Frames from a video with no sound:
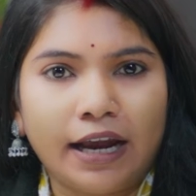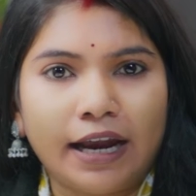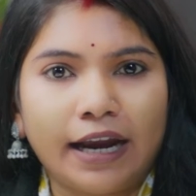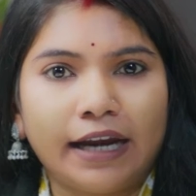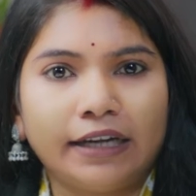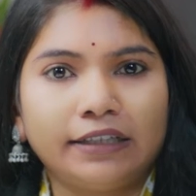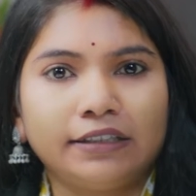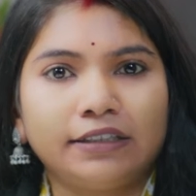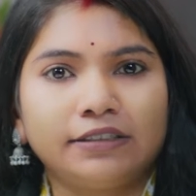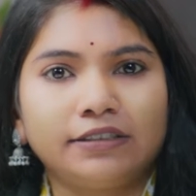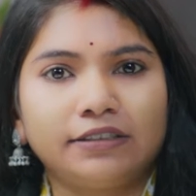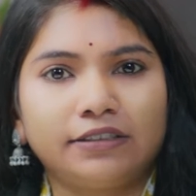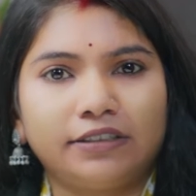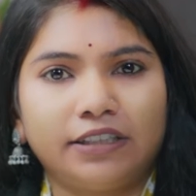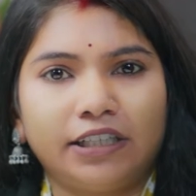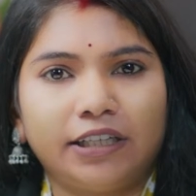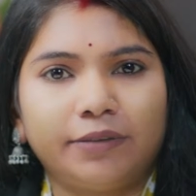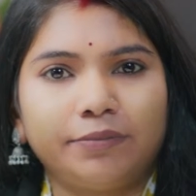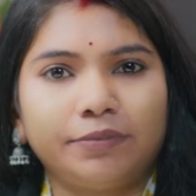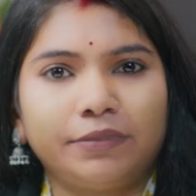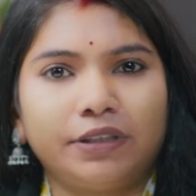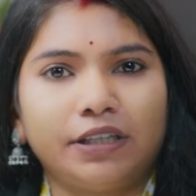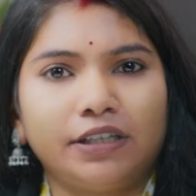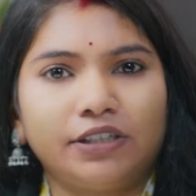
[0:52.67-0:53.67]
And the
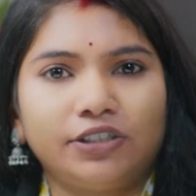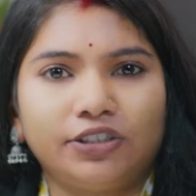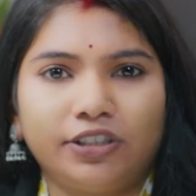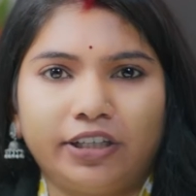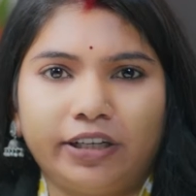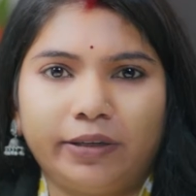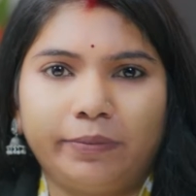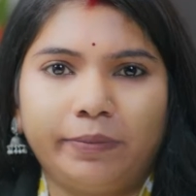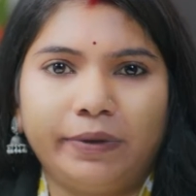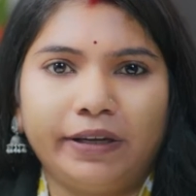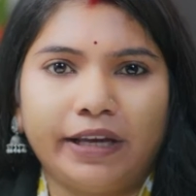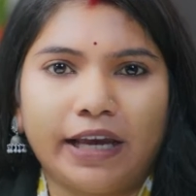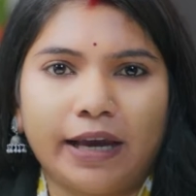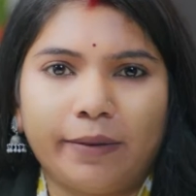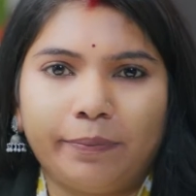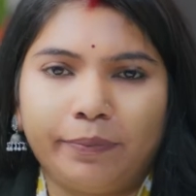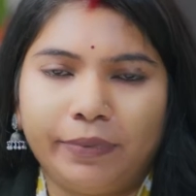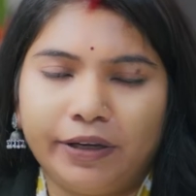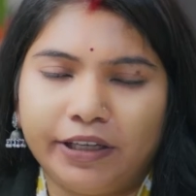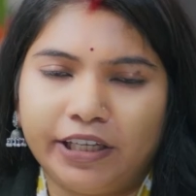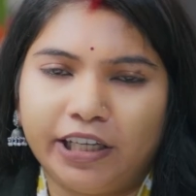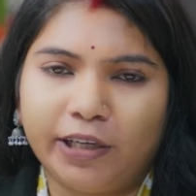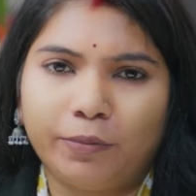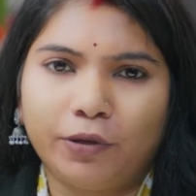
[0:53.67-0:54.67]
same thing shall be
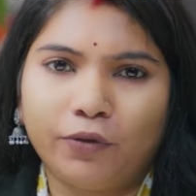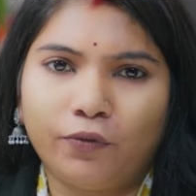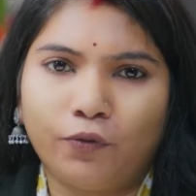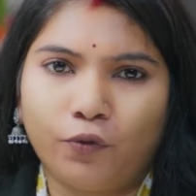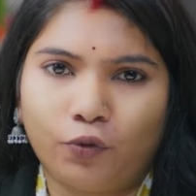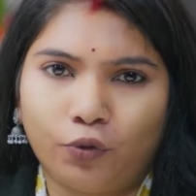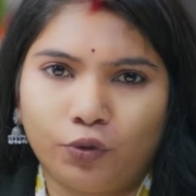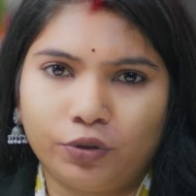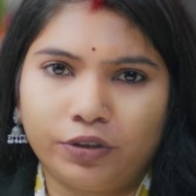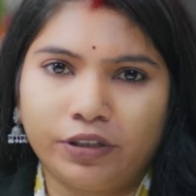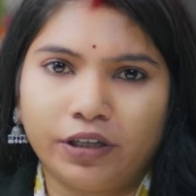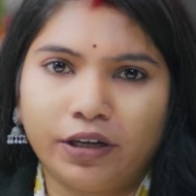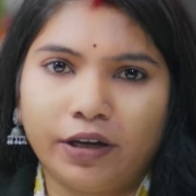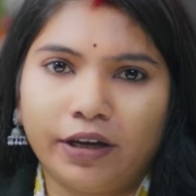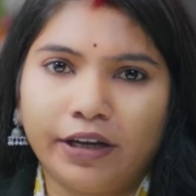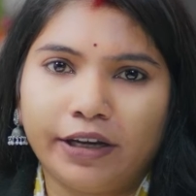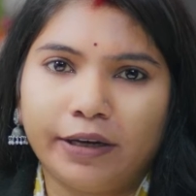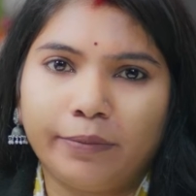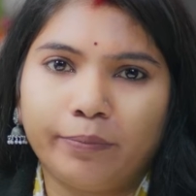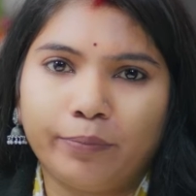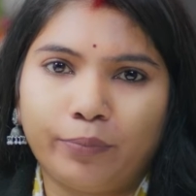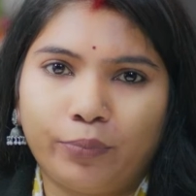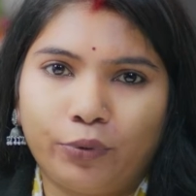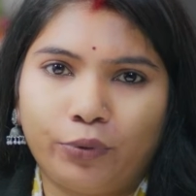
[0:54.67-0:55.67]
applicable for the
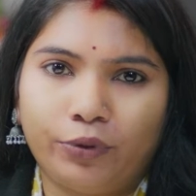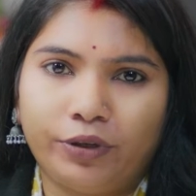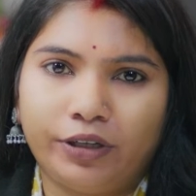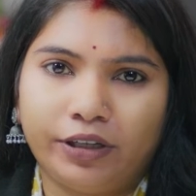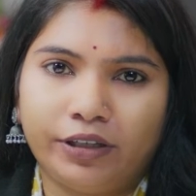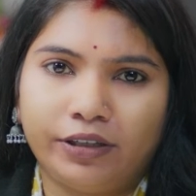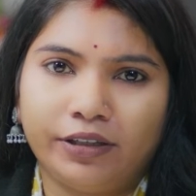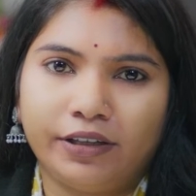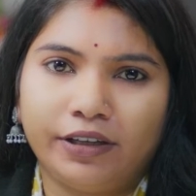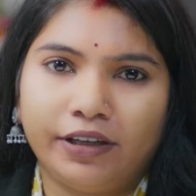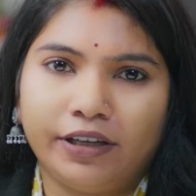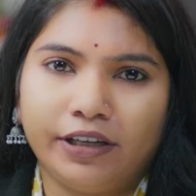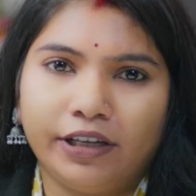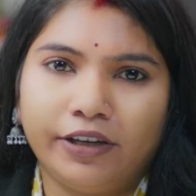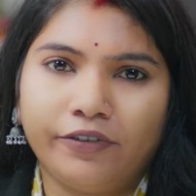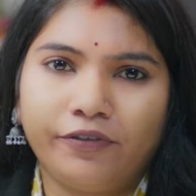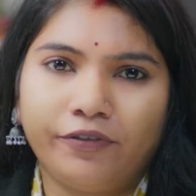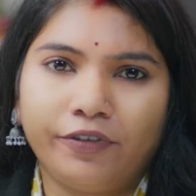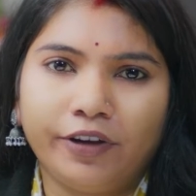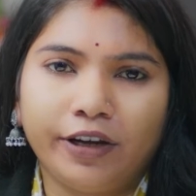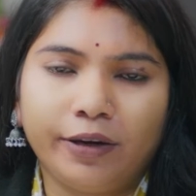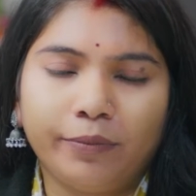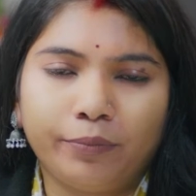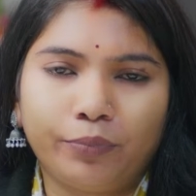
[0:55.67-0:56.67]
importer.
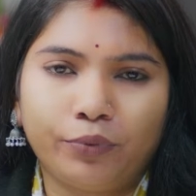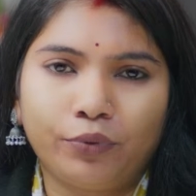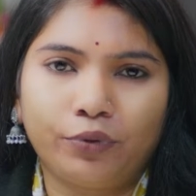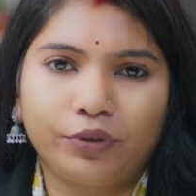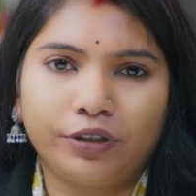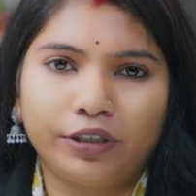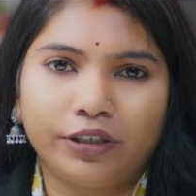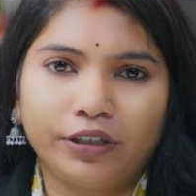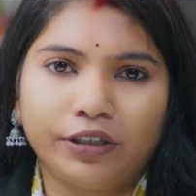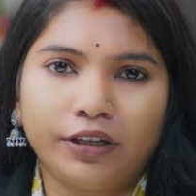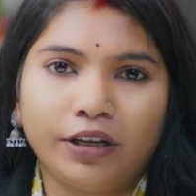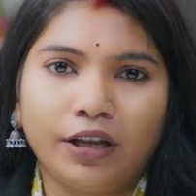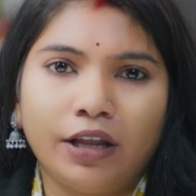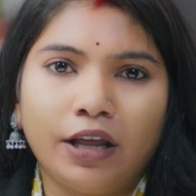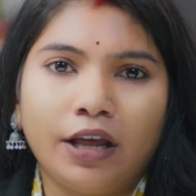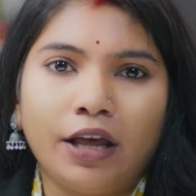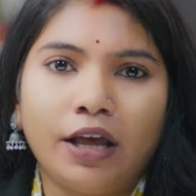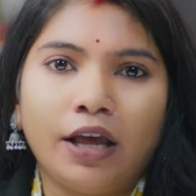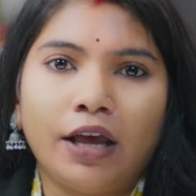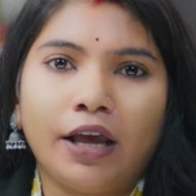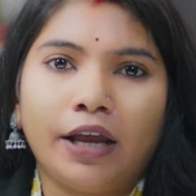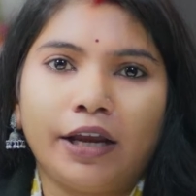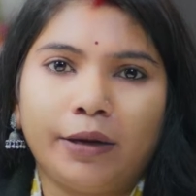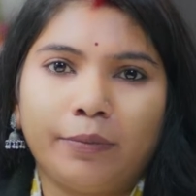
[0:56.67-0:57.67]
If an importer
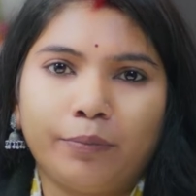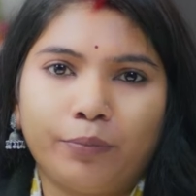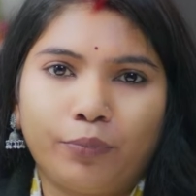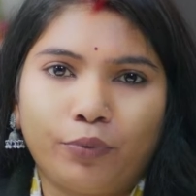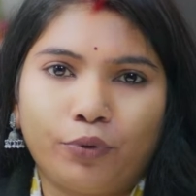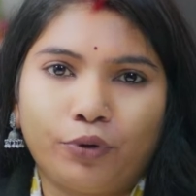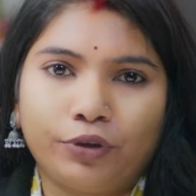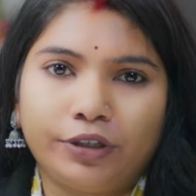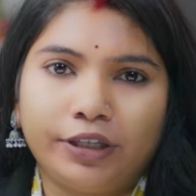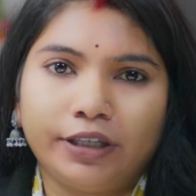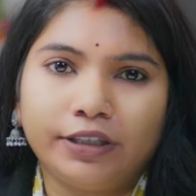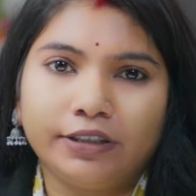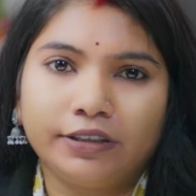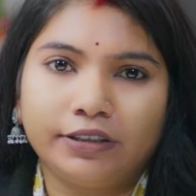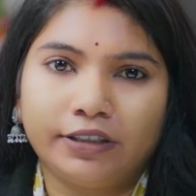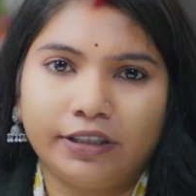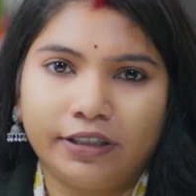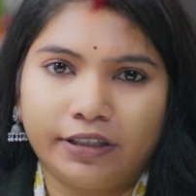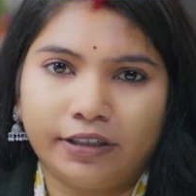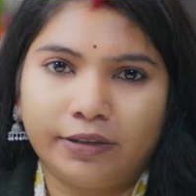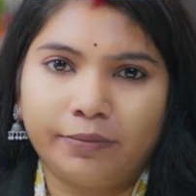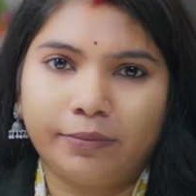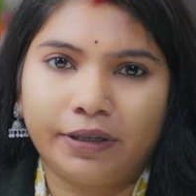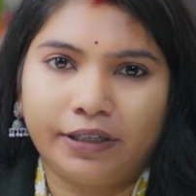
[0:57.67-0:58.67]
importing
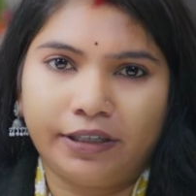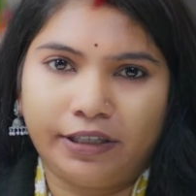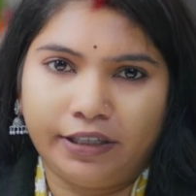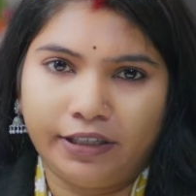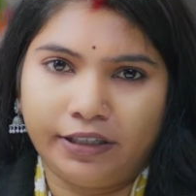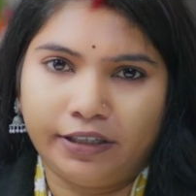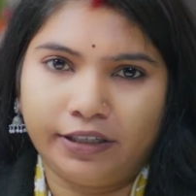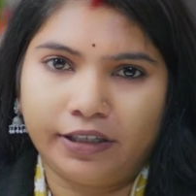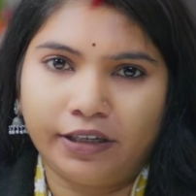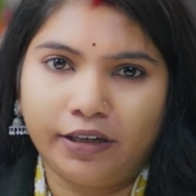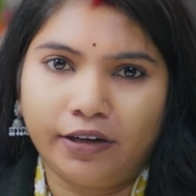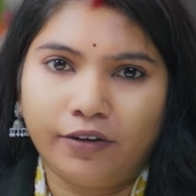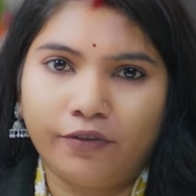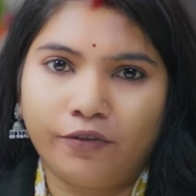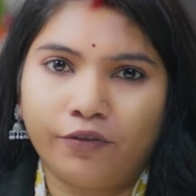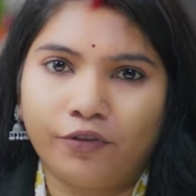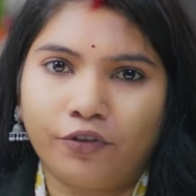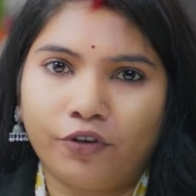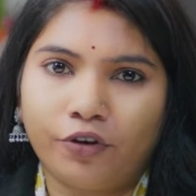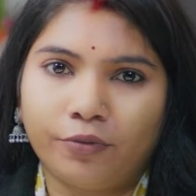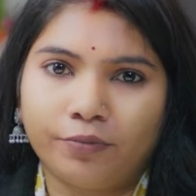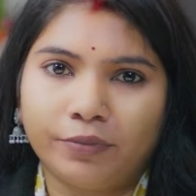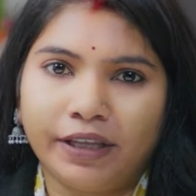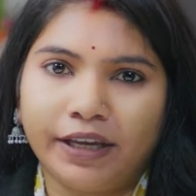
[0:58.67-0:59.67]
their material
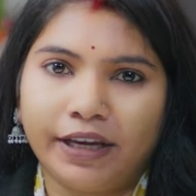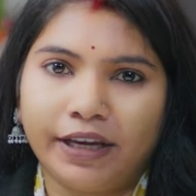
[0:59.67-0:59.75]
from